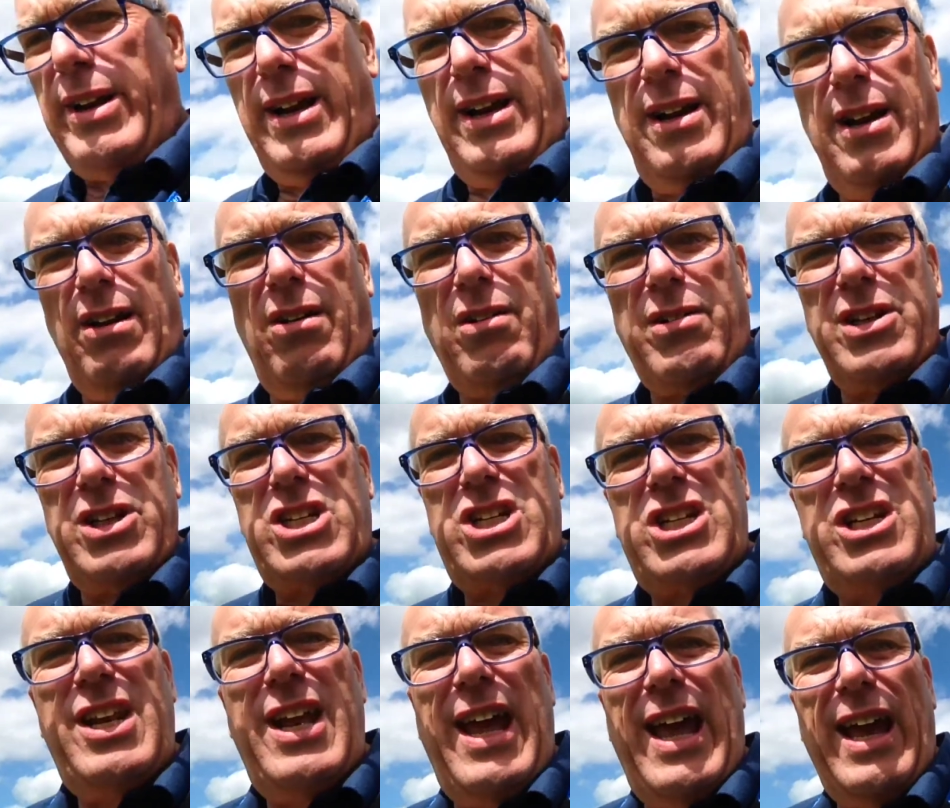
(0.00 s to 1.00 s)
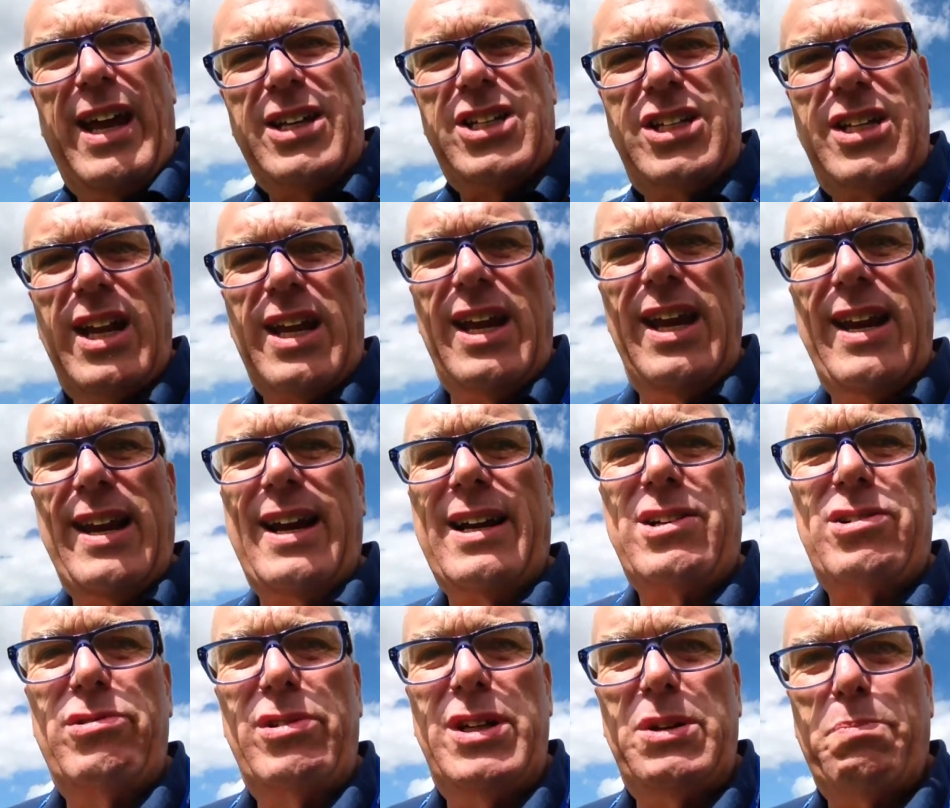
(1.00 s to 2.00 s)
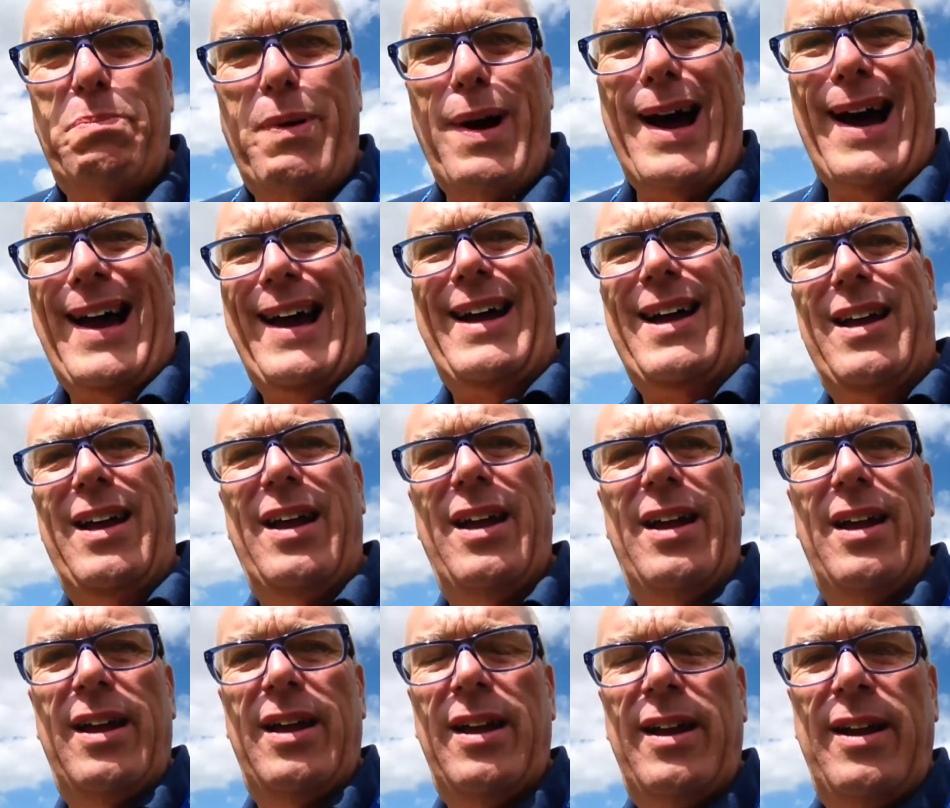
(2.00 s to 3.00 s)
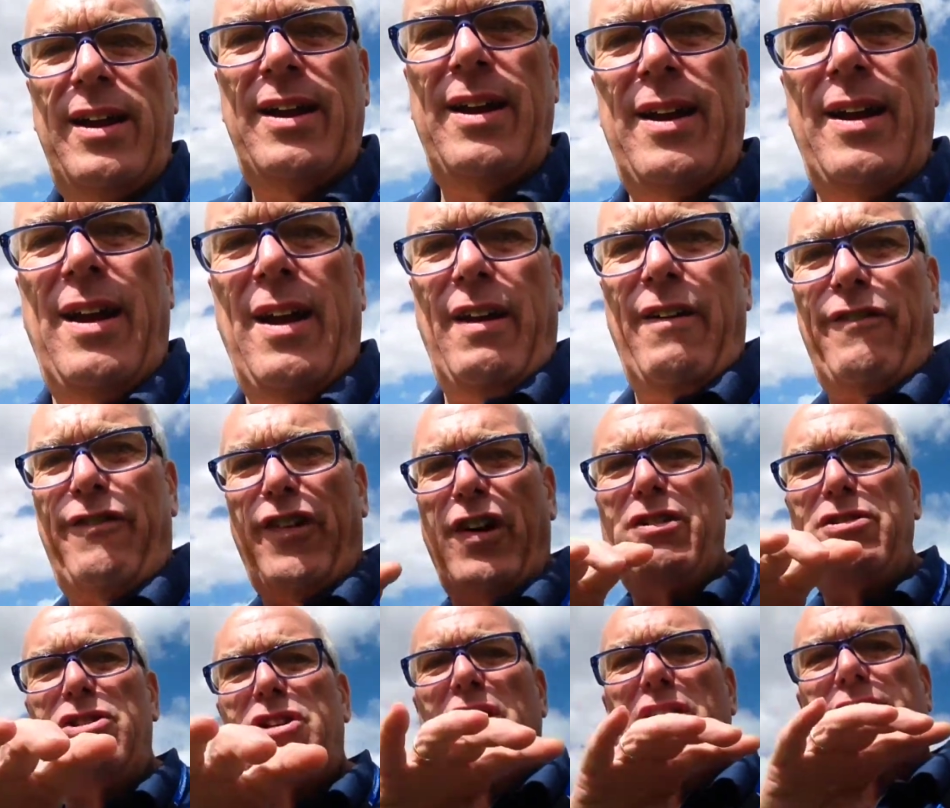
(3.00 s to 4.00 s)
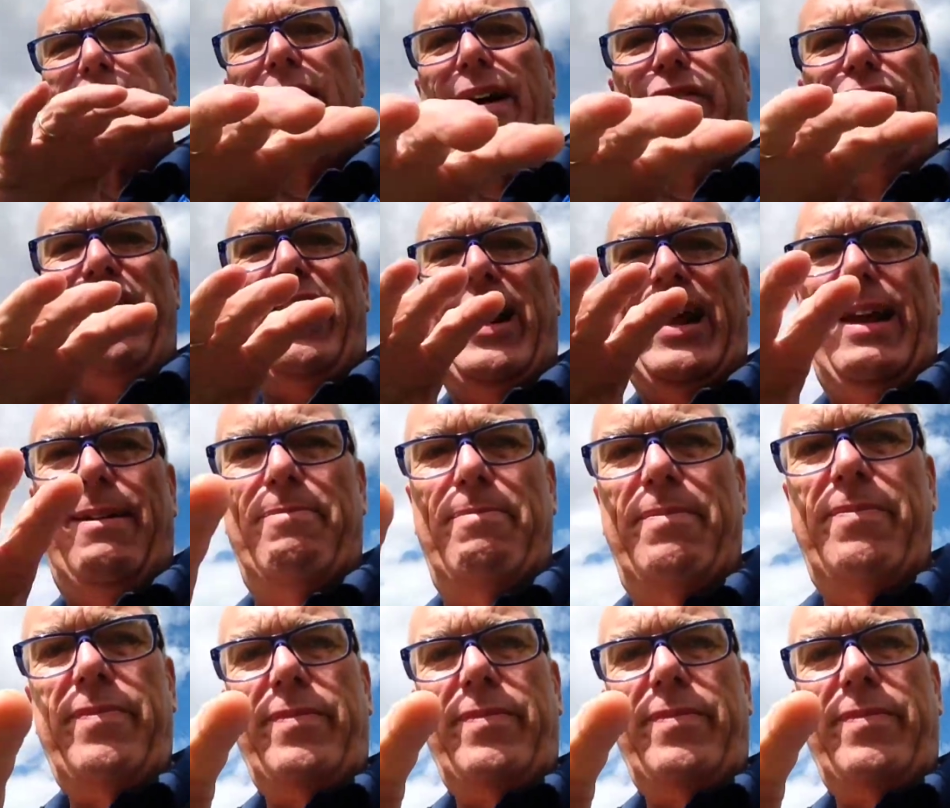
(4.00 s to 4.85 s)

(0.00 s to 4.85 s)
with like a stick sticking out of his back photographing him.